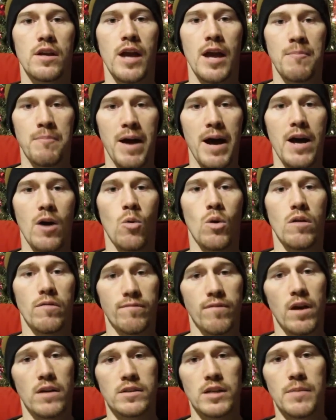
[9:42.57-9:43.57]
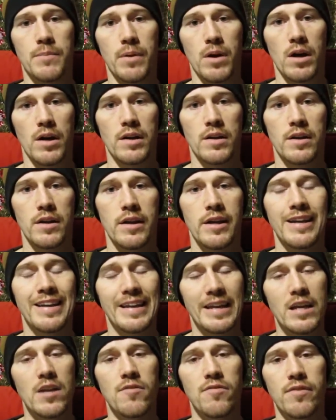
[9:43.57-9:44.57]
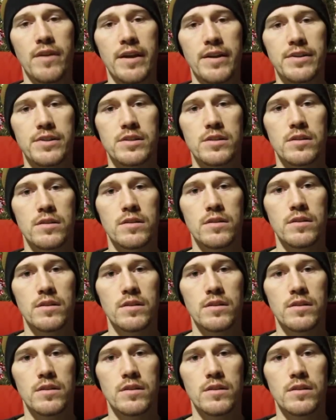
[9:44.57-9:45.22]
and BioWare fucked up on. Get it fixed.